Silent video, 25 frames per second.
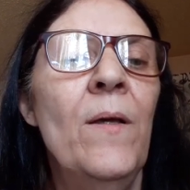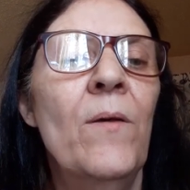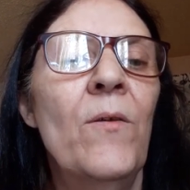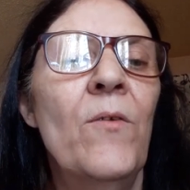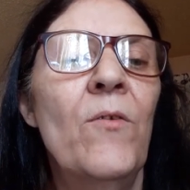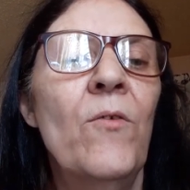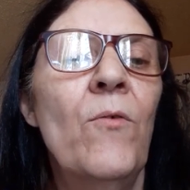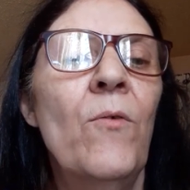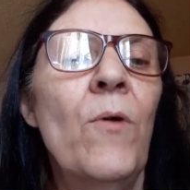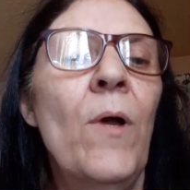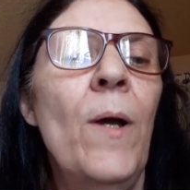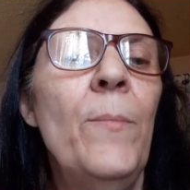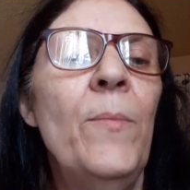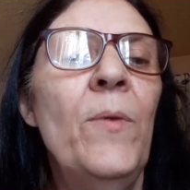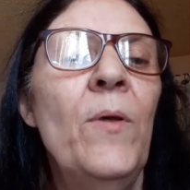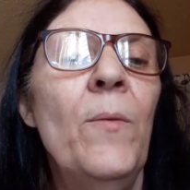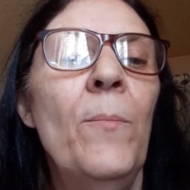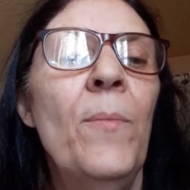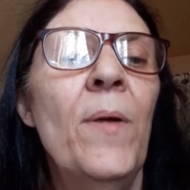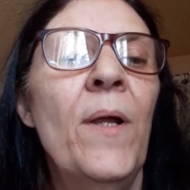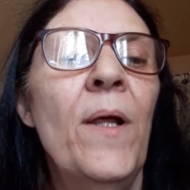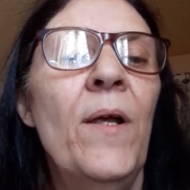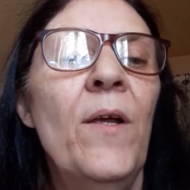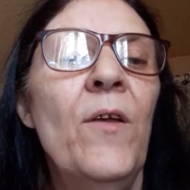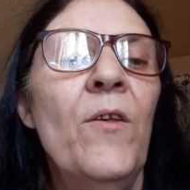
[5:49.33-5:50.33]
scrapped
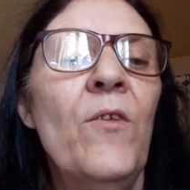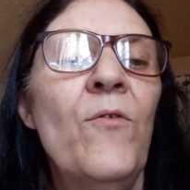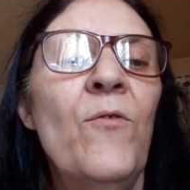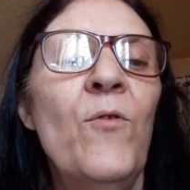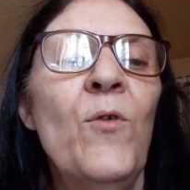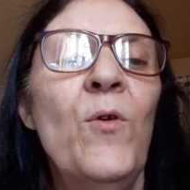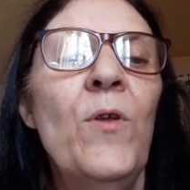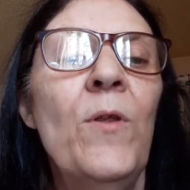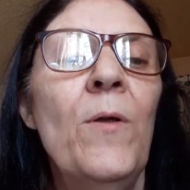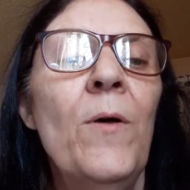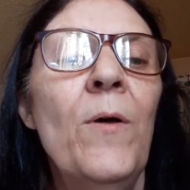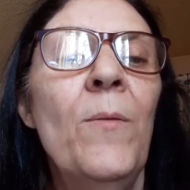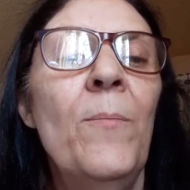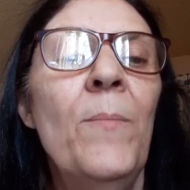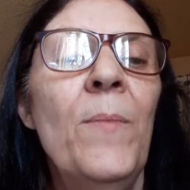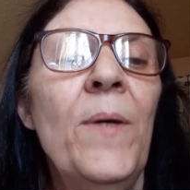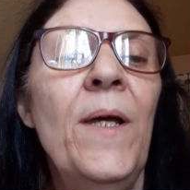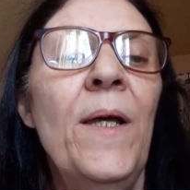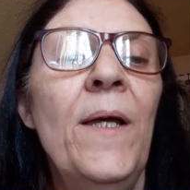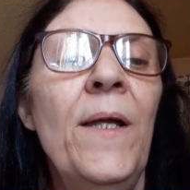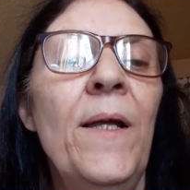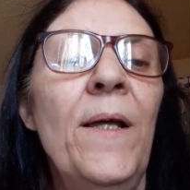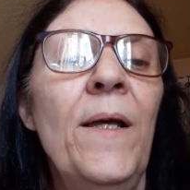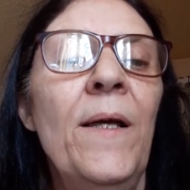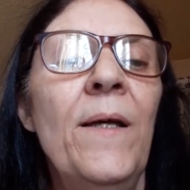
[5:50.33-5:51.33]
plans for it at
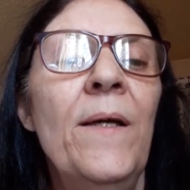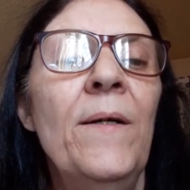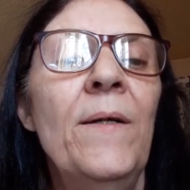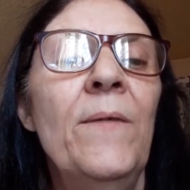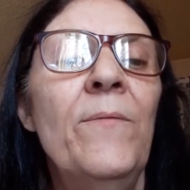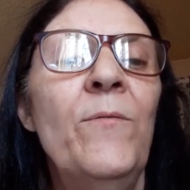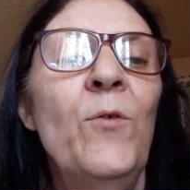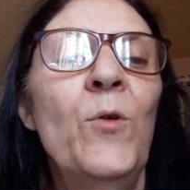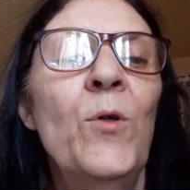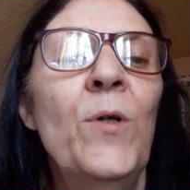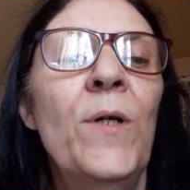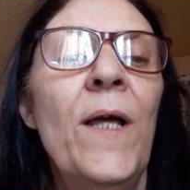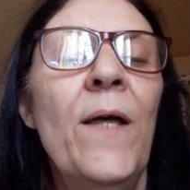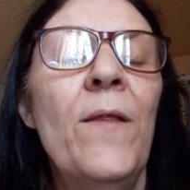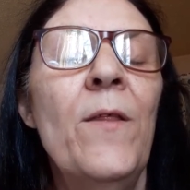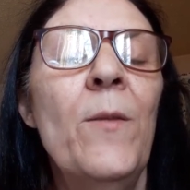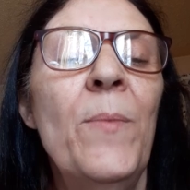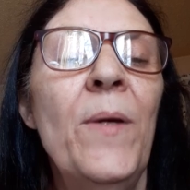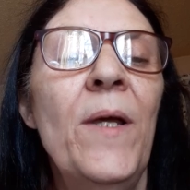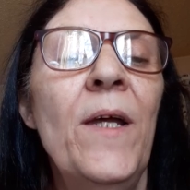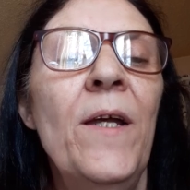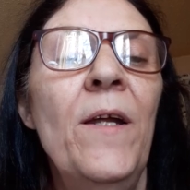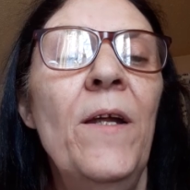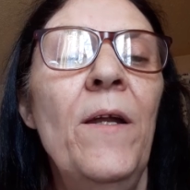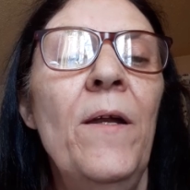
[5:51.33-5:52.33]
the
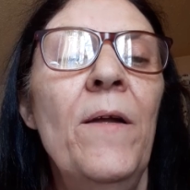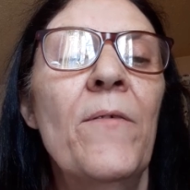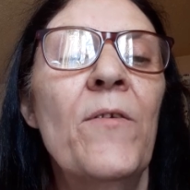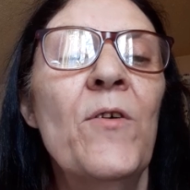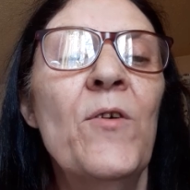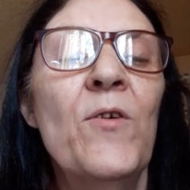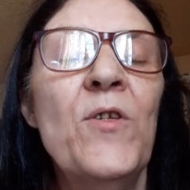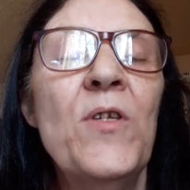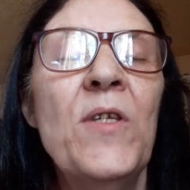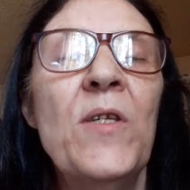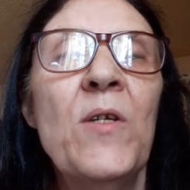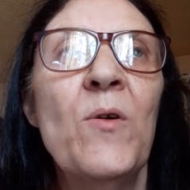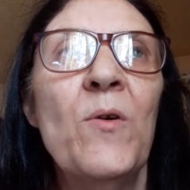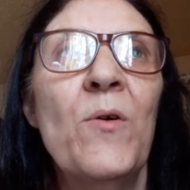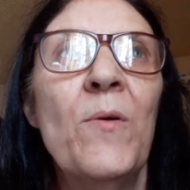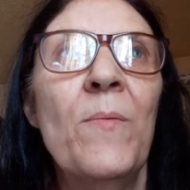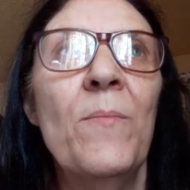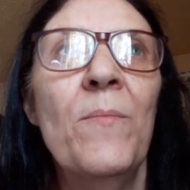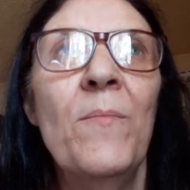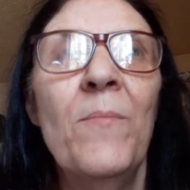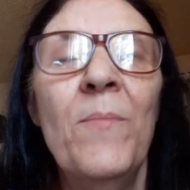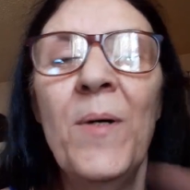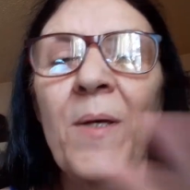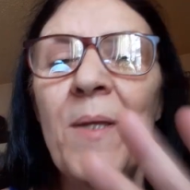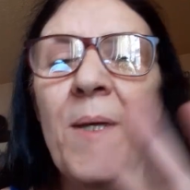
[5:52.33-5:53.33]
beginning of his term.
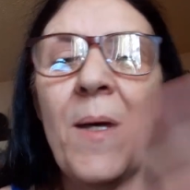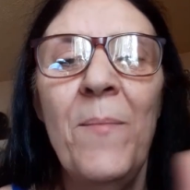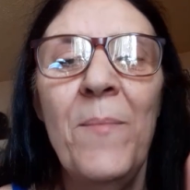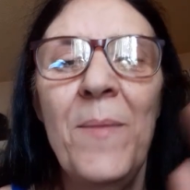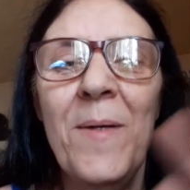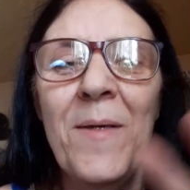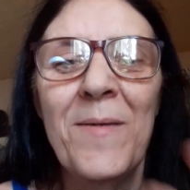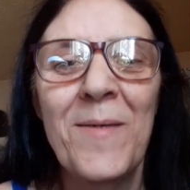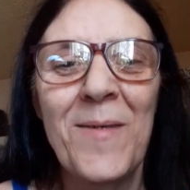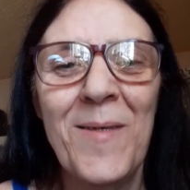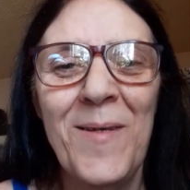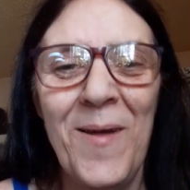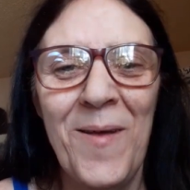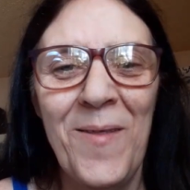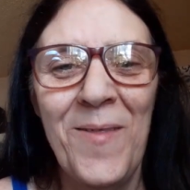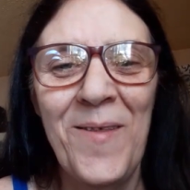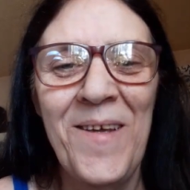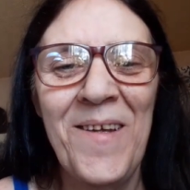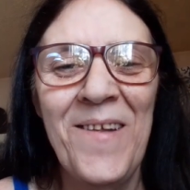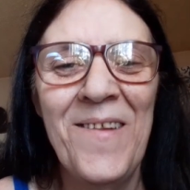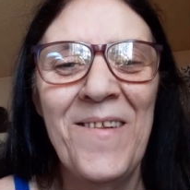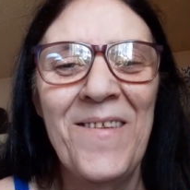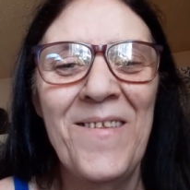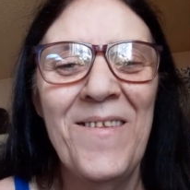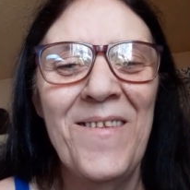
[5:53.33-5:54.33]
But that means
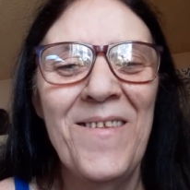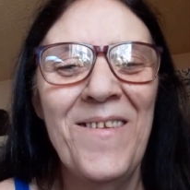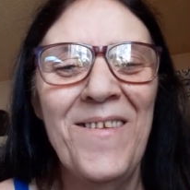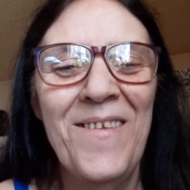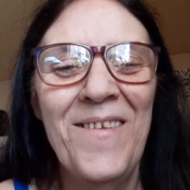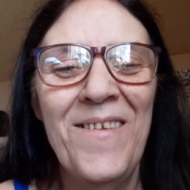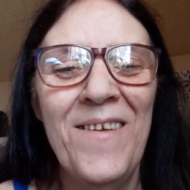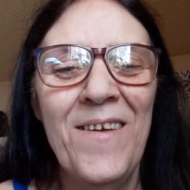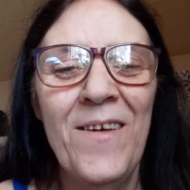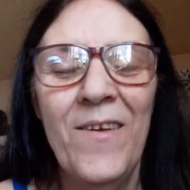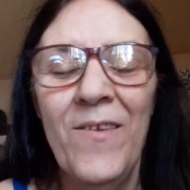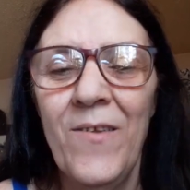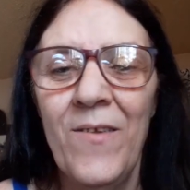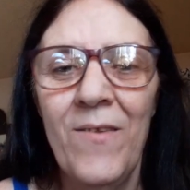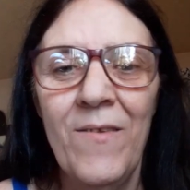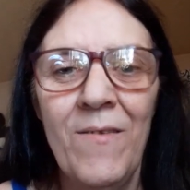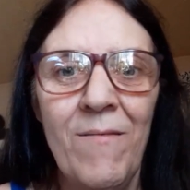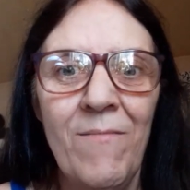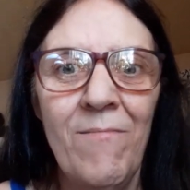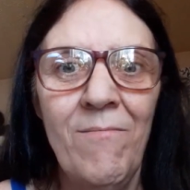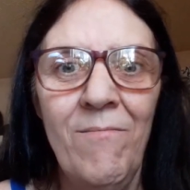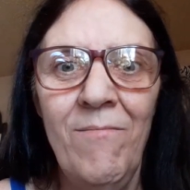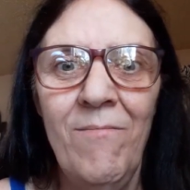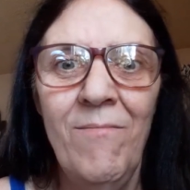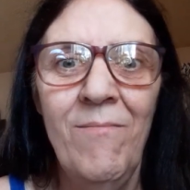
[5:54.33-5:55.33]
nothing, because
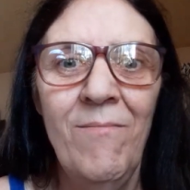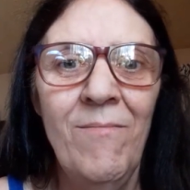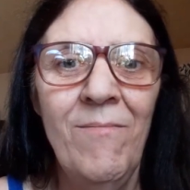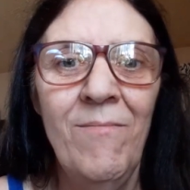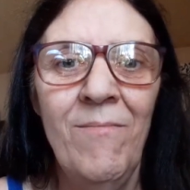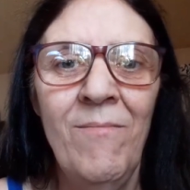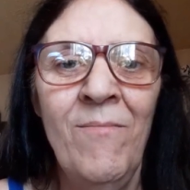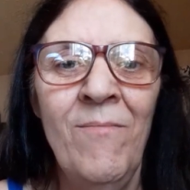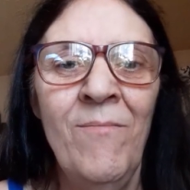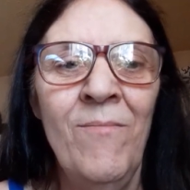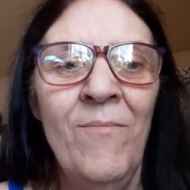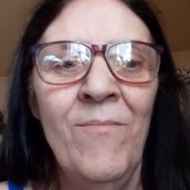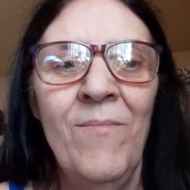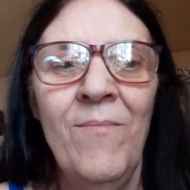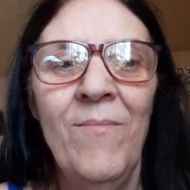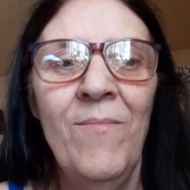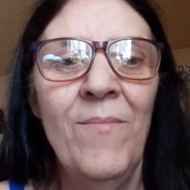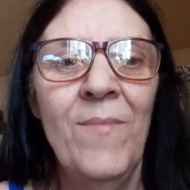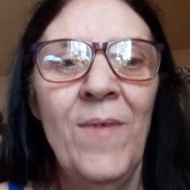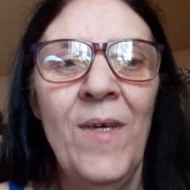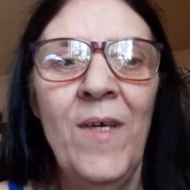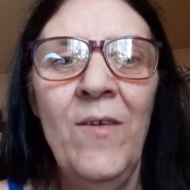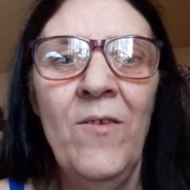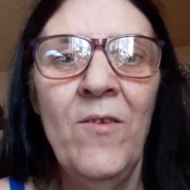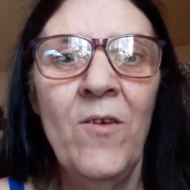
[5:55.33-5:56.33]

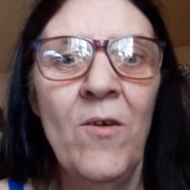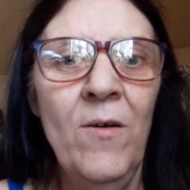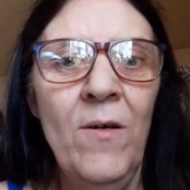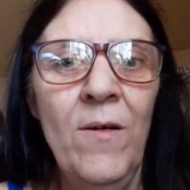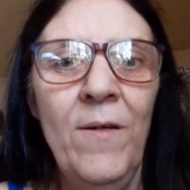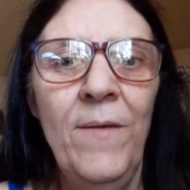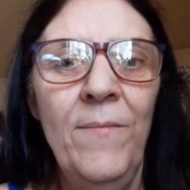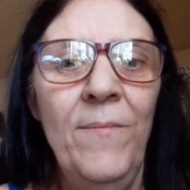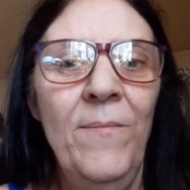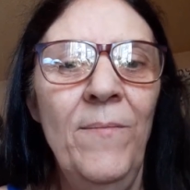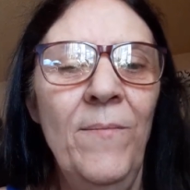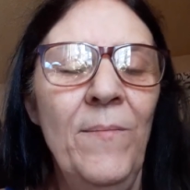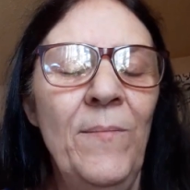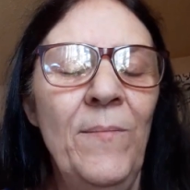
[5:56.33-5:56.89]
he's gone.